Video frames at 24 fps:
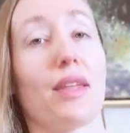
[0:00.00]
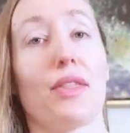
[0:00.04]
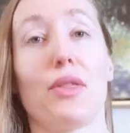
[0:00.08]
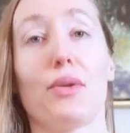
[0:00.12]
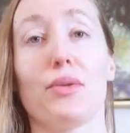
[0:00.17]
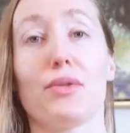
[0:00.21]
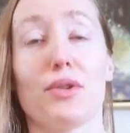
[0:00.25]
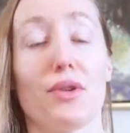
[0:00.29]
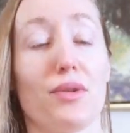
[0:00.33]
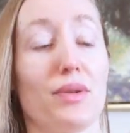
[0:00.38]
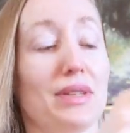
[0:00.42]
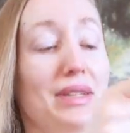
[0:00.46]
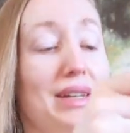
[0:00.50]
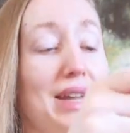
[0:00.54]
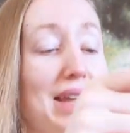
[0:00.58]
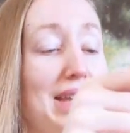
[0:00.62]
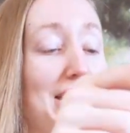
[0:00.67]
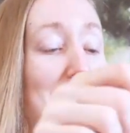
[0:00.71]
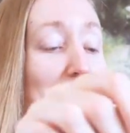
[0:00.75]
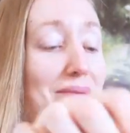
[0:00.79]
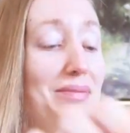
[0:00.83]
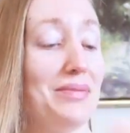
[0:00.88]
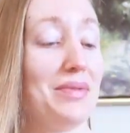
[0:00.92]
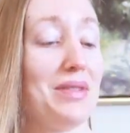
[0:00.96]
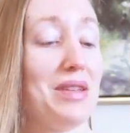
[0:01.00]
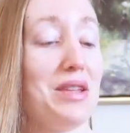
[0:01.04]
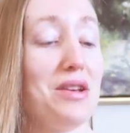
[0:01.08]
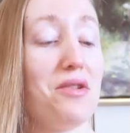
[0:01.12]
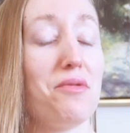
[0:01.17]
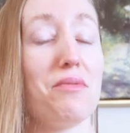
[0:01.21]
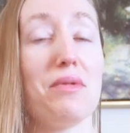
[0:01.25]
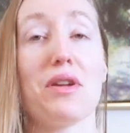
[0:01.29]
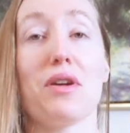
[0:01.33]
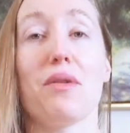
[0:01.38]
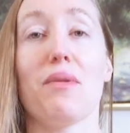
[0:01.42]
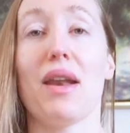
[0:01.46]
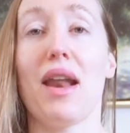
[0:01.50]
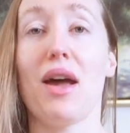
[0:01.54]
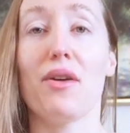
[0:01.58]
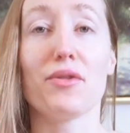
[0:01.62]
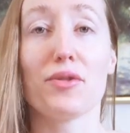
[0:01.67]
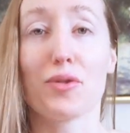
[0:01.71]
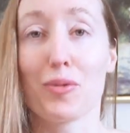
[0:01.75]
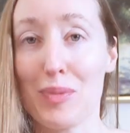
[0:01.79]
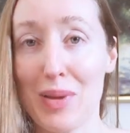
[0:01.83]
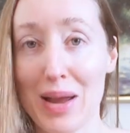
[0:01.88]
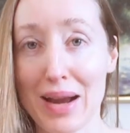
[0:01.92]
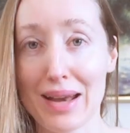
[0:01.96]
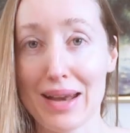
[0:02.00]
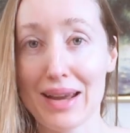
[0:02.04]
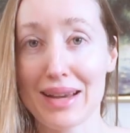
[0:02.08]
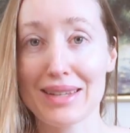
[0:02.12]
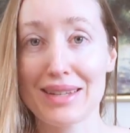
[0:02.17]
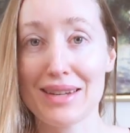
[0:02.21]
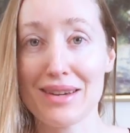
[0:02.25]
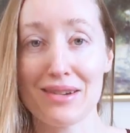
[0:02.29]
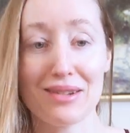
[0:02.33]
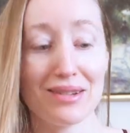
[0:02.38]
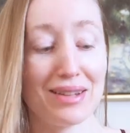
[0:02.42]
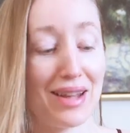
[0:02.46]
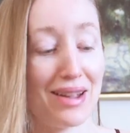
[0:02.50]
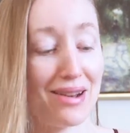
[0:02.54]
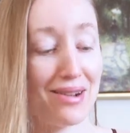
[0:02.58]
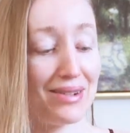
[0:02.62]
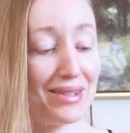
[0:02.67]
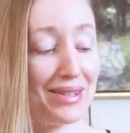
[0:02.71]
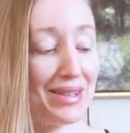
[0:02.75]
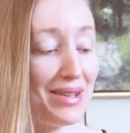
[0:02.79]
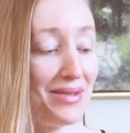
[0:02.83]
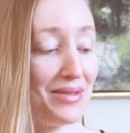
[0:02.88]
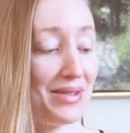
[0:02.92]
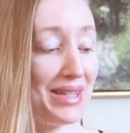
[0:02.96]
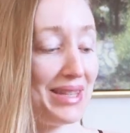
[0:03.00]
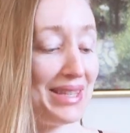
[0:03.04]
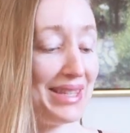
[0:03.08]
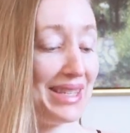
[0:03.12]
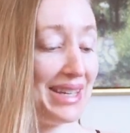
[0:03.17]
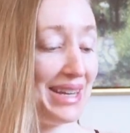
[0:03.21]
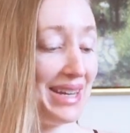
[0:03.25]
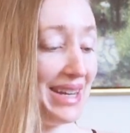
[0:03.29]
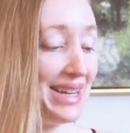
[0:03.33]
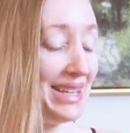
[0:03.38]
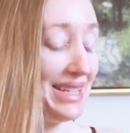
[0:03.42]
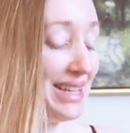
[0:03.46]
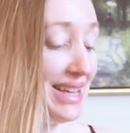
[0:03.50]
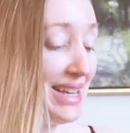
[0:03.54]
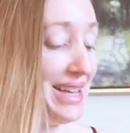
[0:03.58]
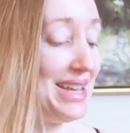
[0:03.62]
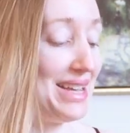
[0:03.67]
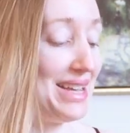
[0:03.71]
Those are always nice. You know, we go on outdoor picnics to entertain ourselves in cities.